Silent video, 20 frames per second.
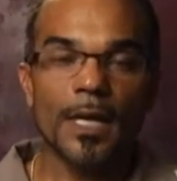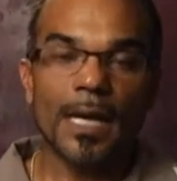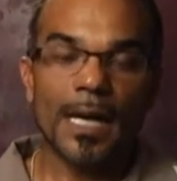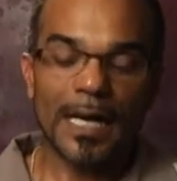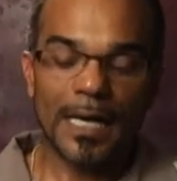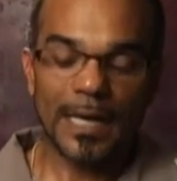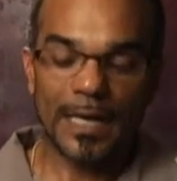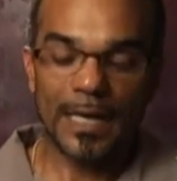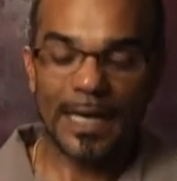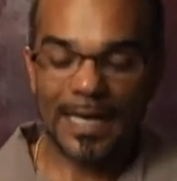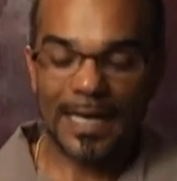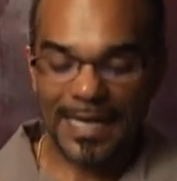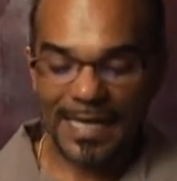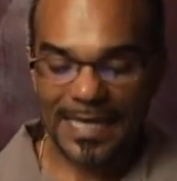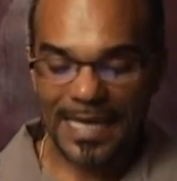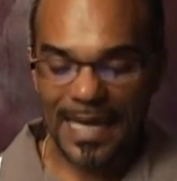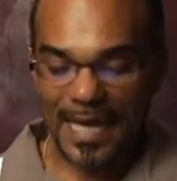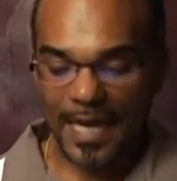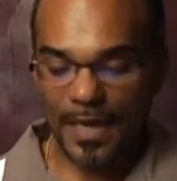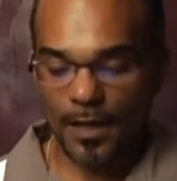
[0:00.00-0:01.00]
And
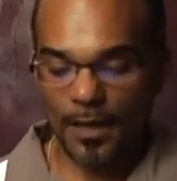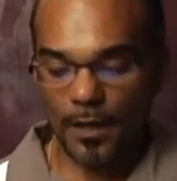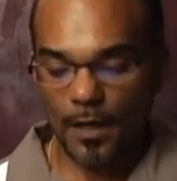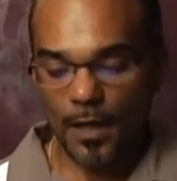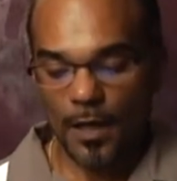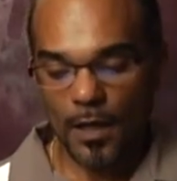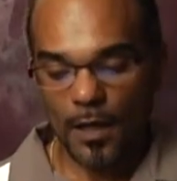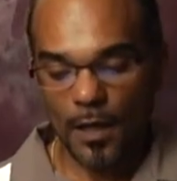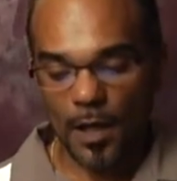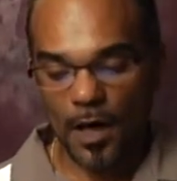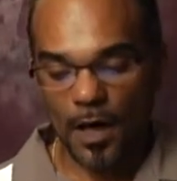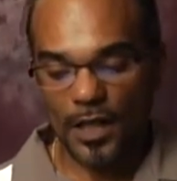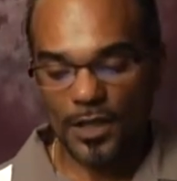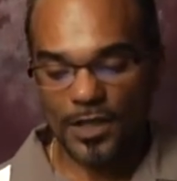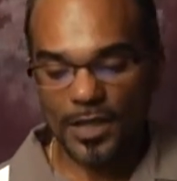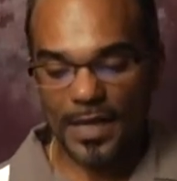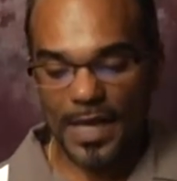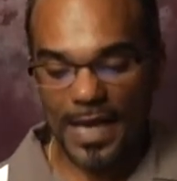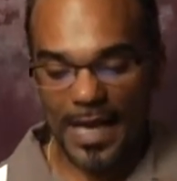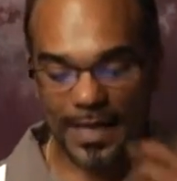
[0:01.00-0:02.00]
again,
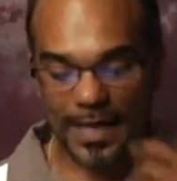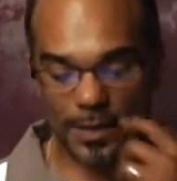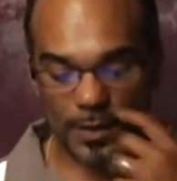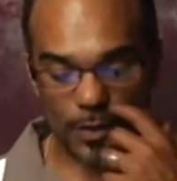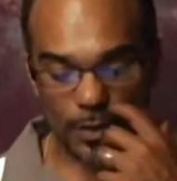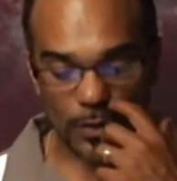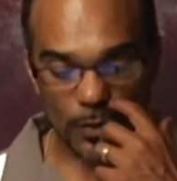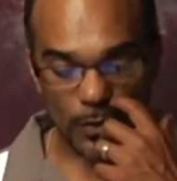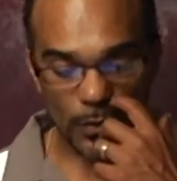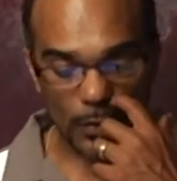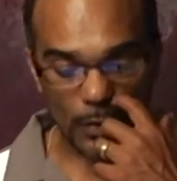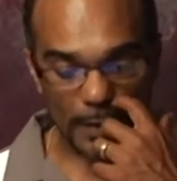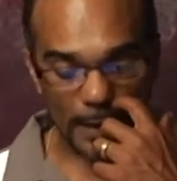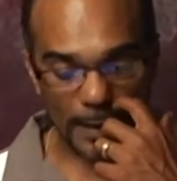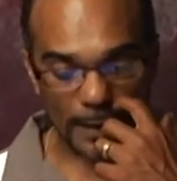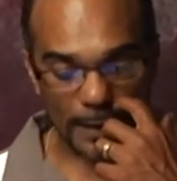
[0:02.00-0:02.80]
caution has to